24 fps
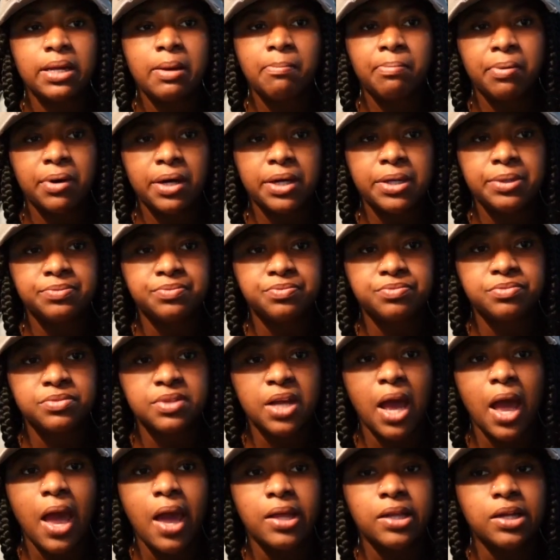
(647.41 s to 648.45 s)
but
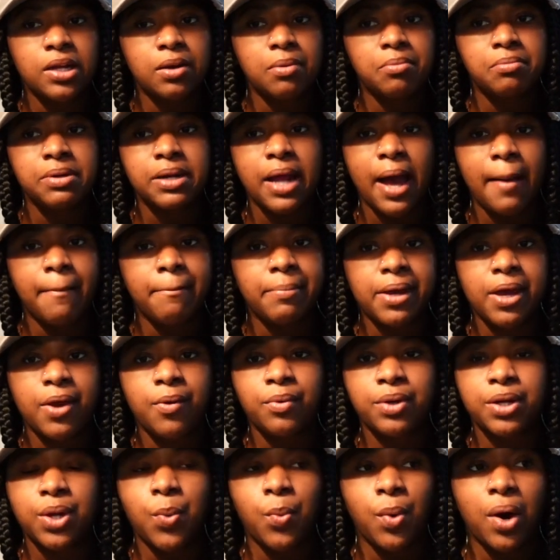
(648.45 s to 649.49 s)
they ended up not being
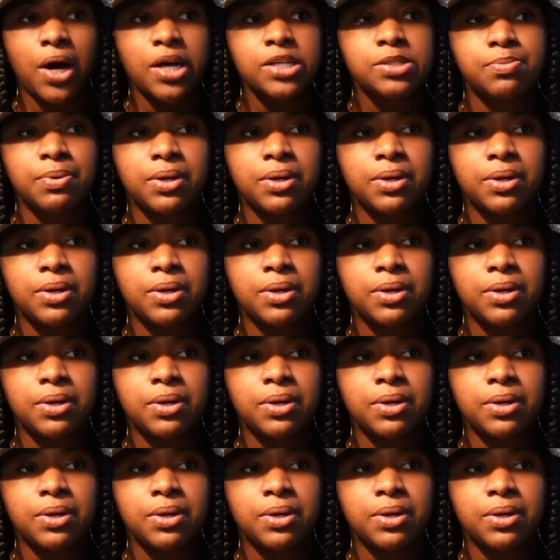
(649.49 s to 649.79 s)
what it was,